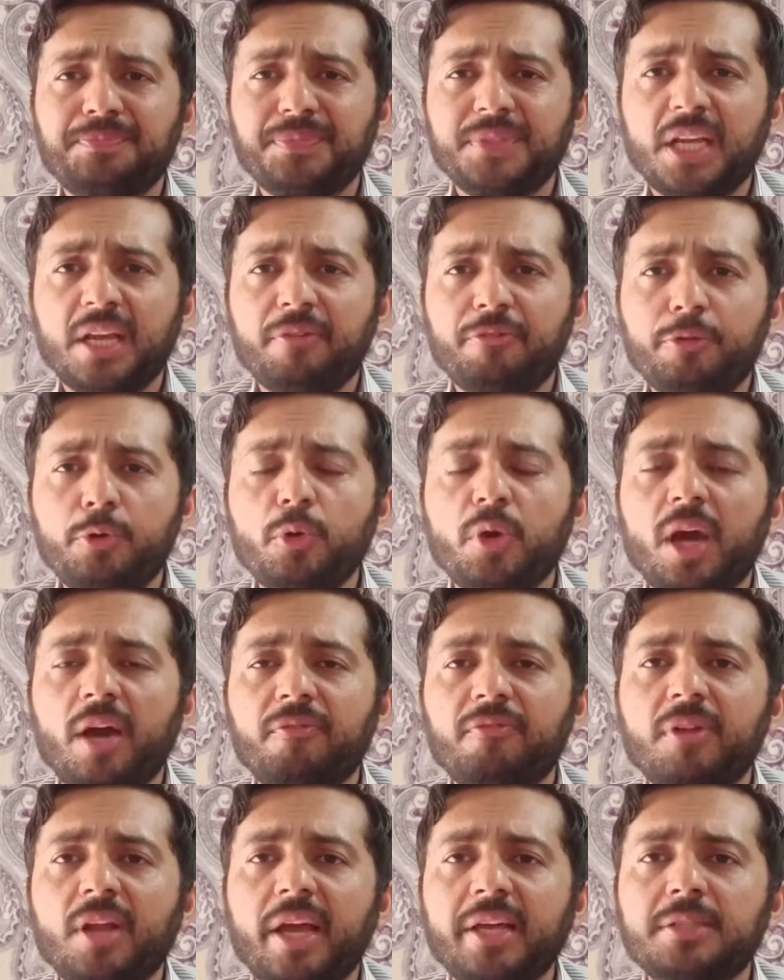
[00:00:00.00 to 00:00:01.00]
if you
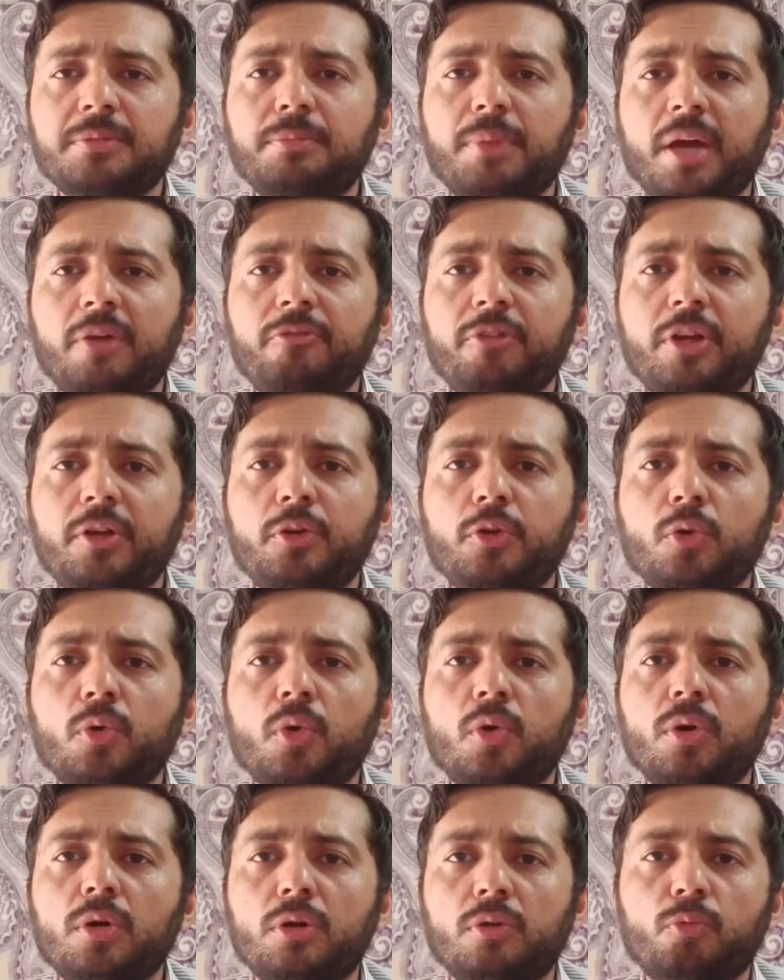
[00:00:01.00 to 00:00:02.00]
have liked my
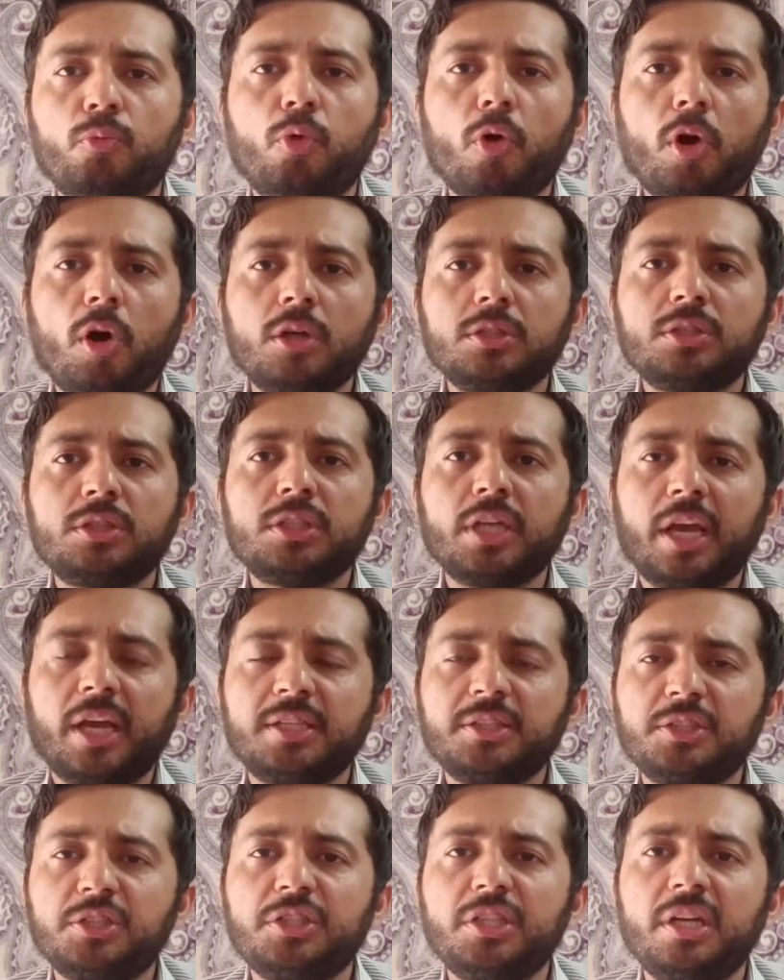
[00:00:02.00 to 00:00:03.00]
video, watch
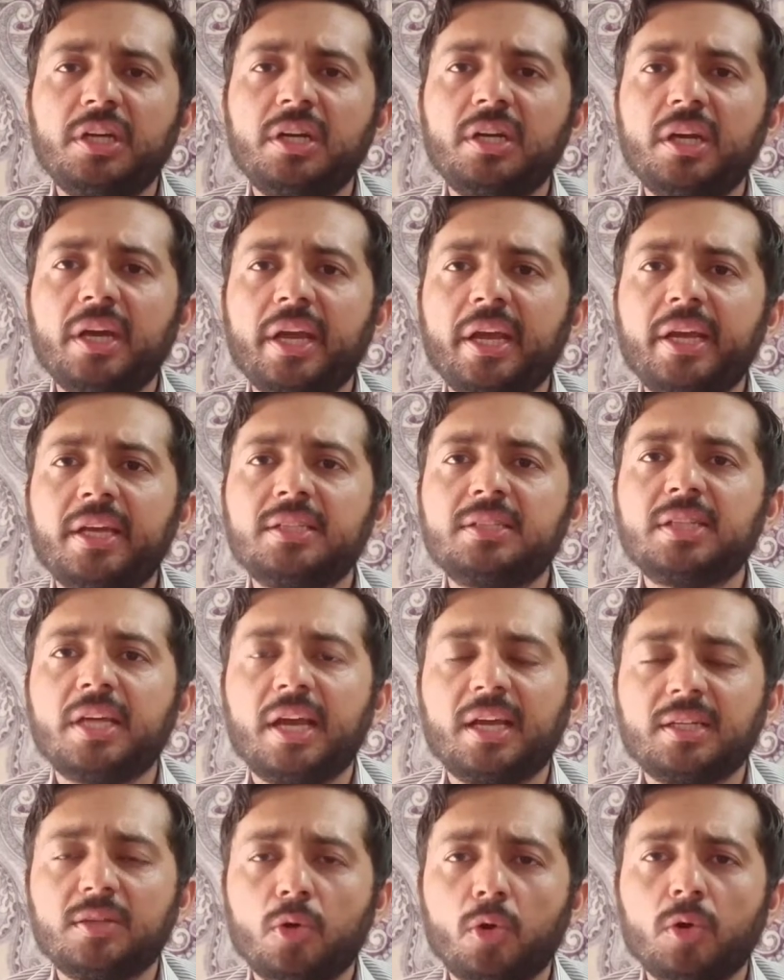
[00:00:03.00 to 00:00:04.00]
and share it,
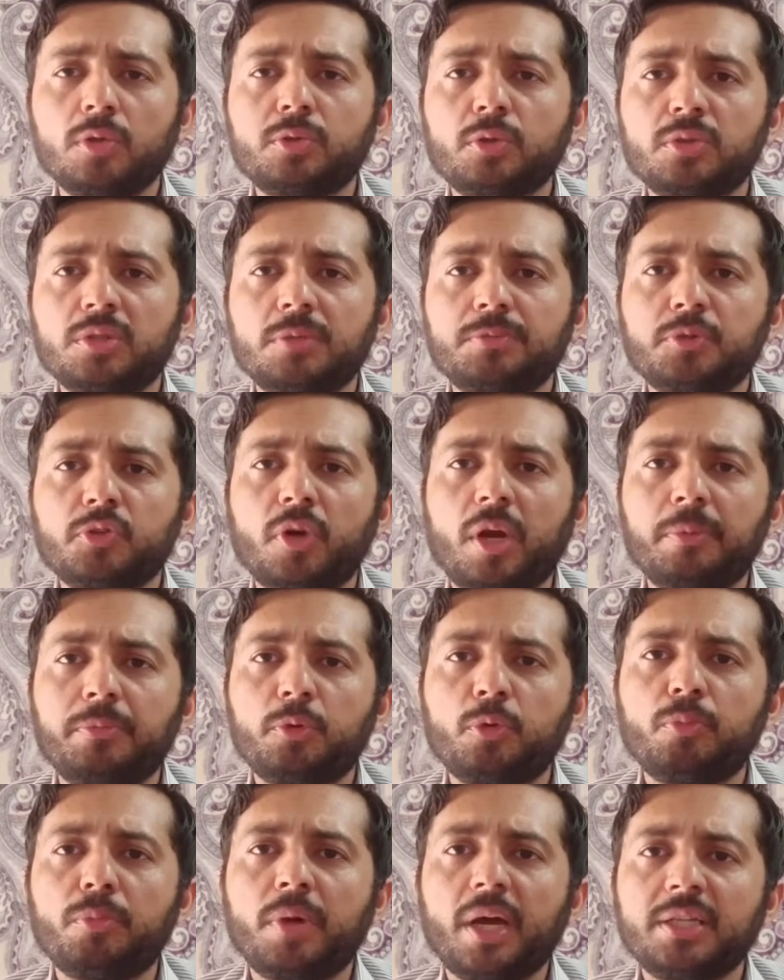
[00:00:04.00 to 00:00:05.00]
and also
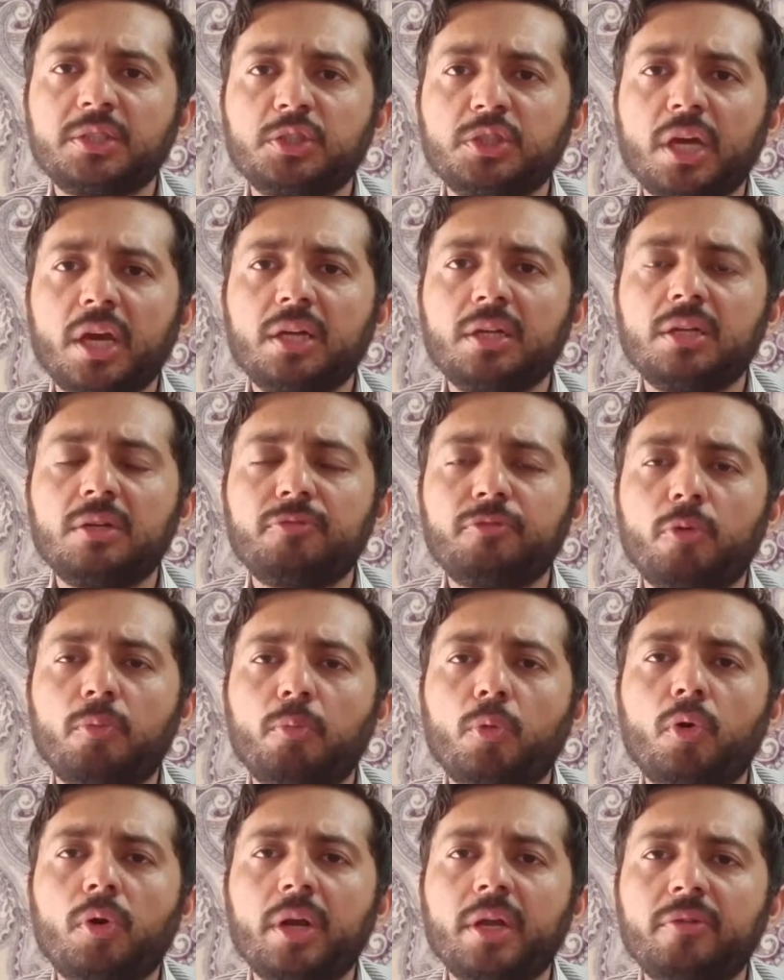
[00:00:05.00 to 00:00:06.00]
subscribe to my channel for
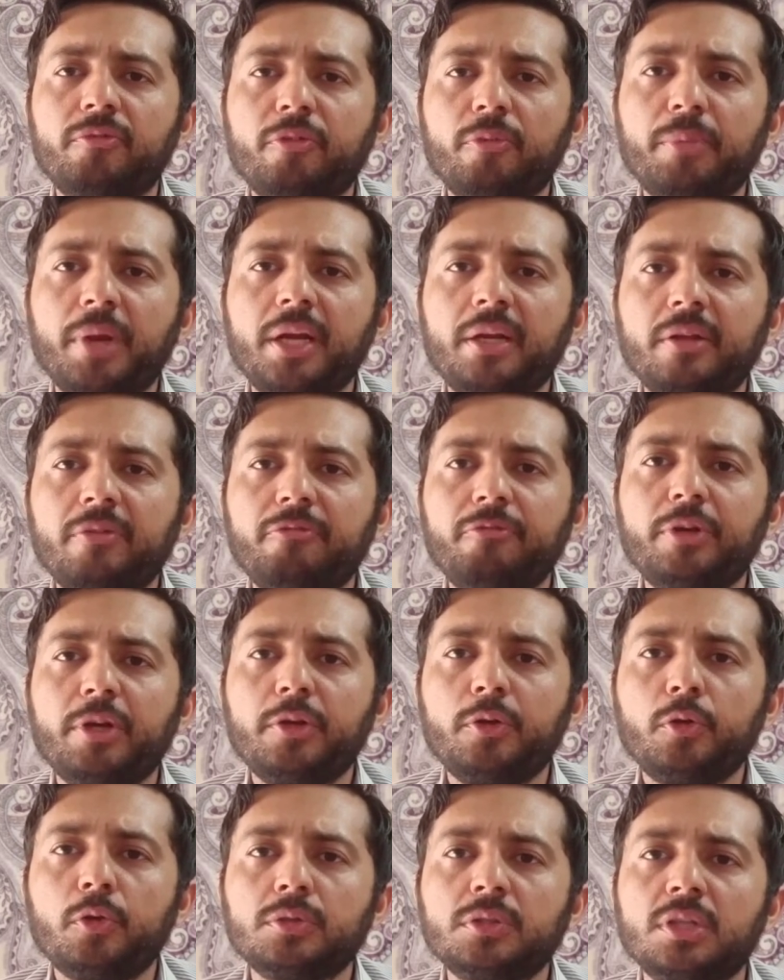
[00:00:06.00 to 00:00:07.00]
more informative
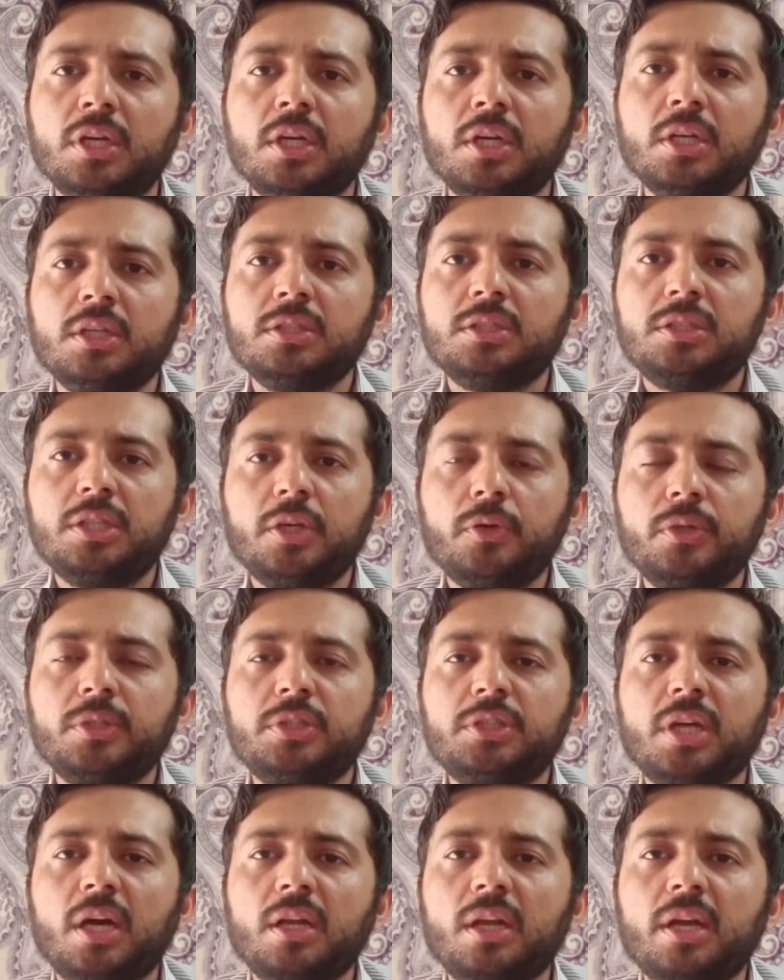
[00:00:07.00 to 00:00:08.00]
videos. See you
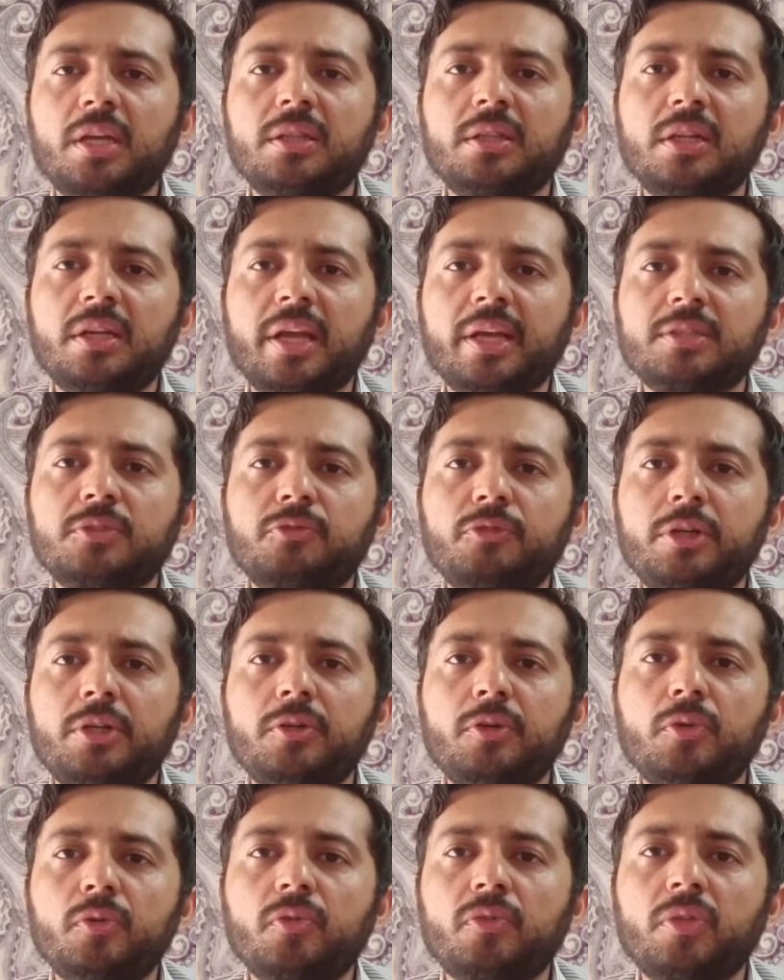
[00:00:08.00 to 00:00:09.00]
inshallah in the next
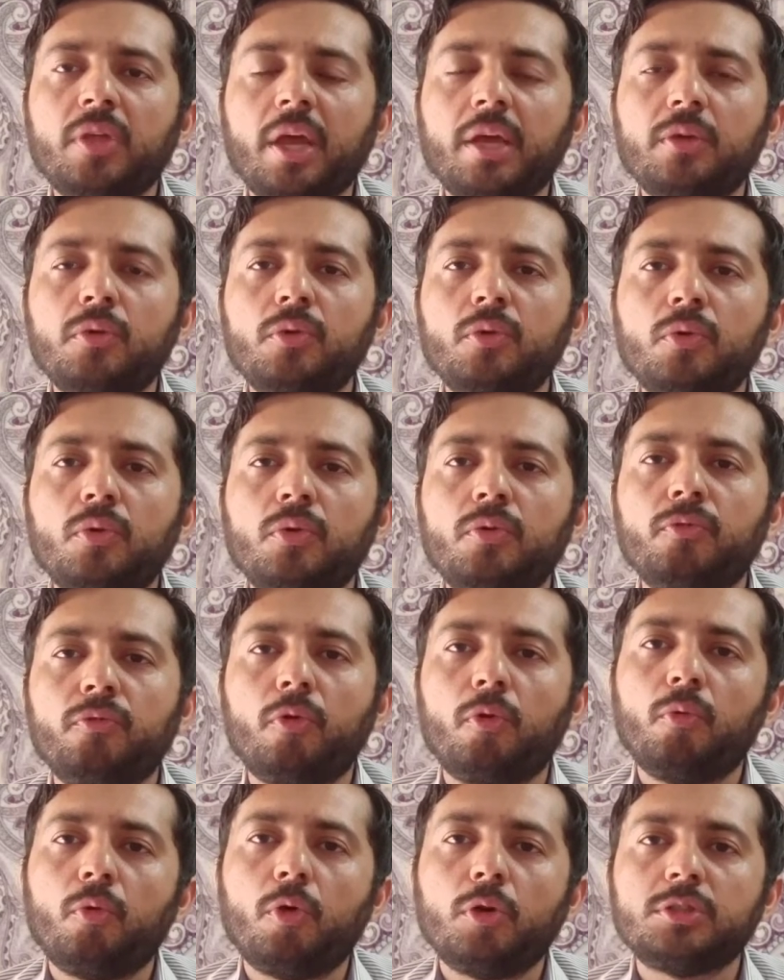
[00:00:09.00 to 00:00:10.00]
video. Thank you
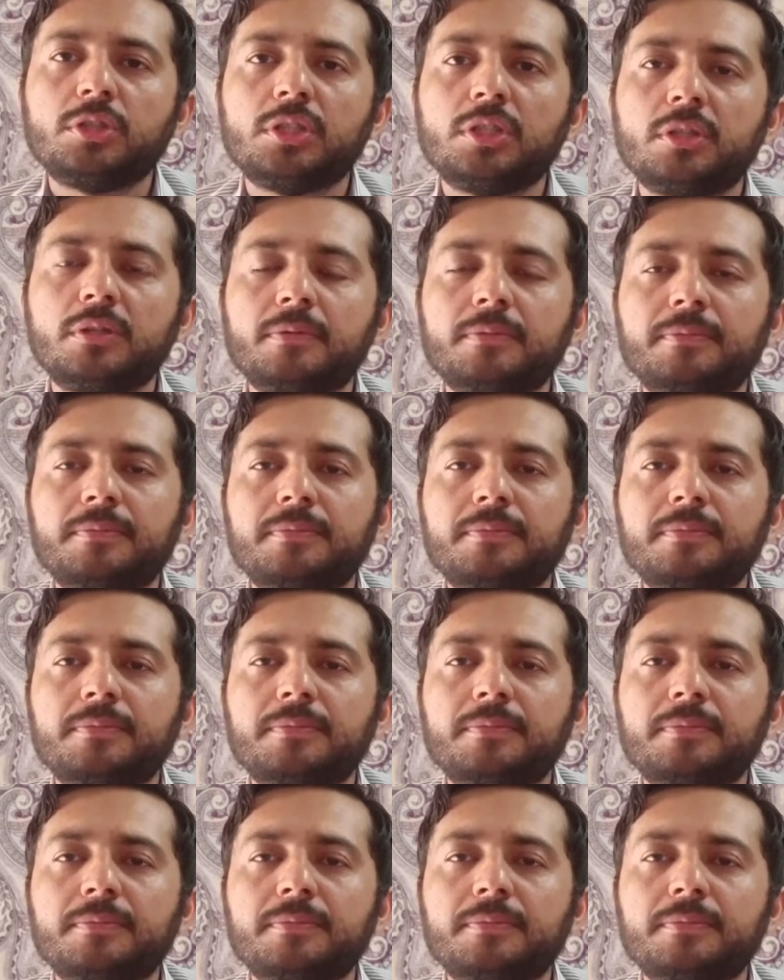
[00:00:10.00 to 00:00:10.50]
for watching.